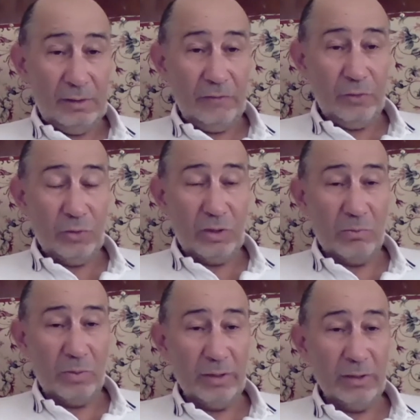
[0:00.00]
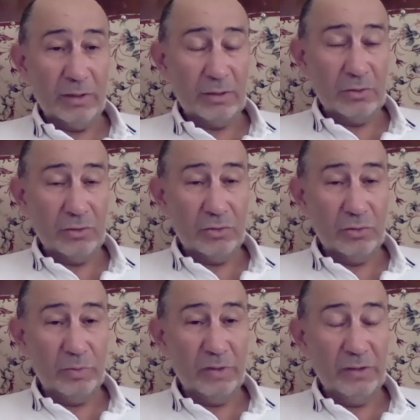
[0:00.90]
If you compare, I don't
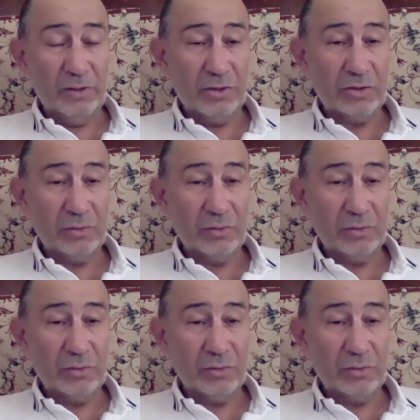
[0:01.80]
know, privileges of